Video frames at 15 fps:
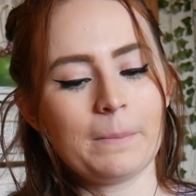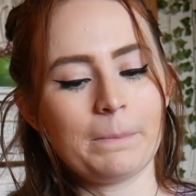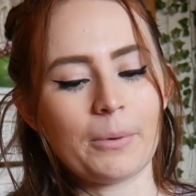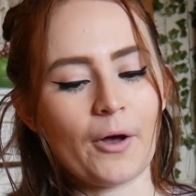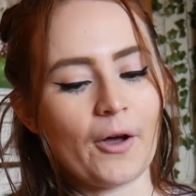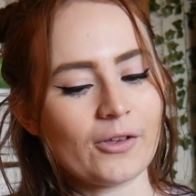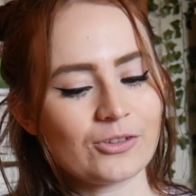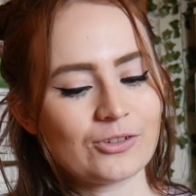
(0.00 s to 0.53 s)

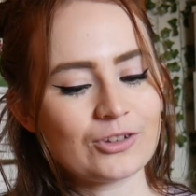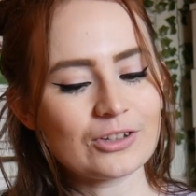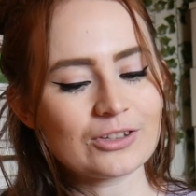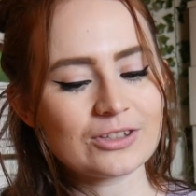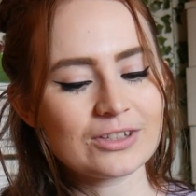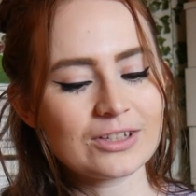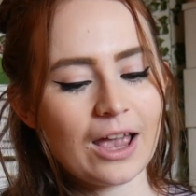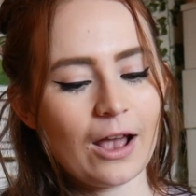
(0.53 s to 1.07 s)
but
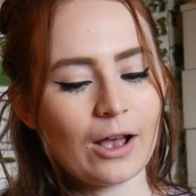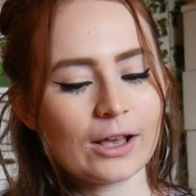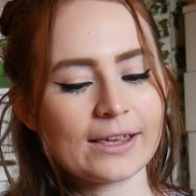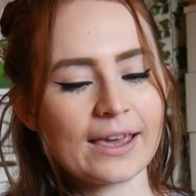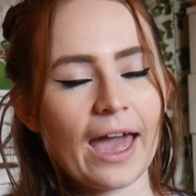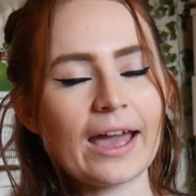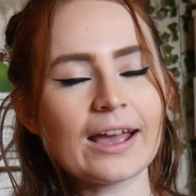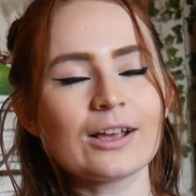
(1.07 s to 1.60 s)
just
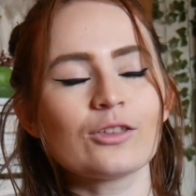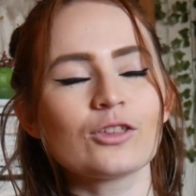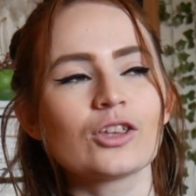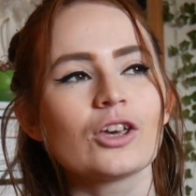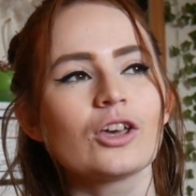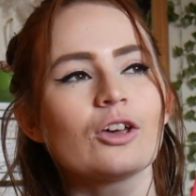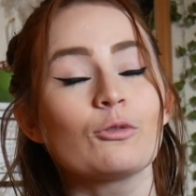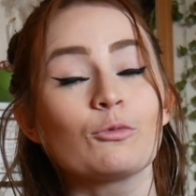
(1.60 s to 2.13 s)
getting
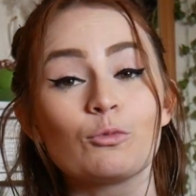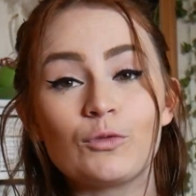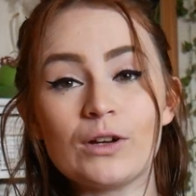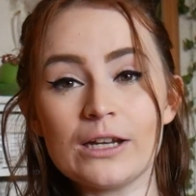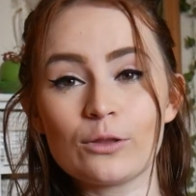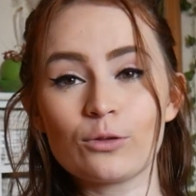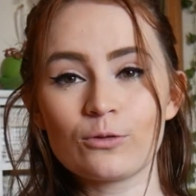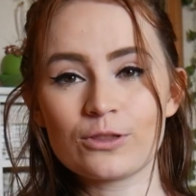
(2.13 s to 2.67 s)
to
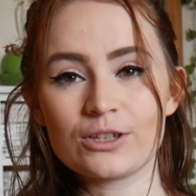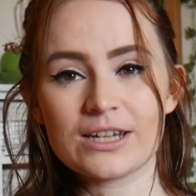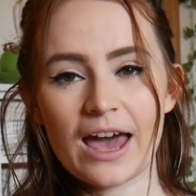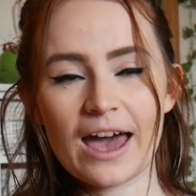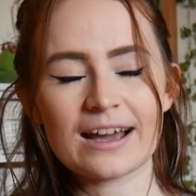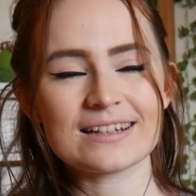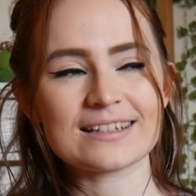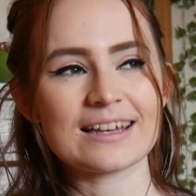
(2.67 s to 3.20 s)
read through the
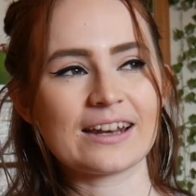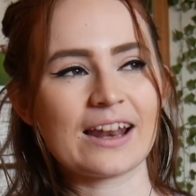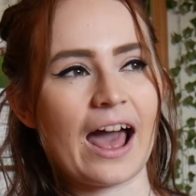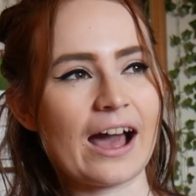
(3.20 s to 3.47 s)
text and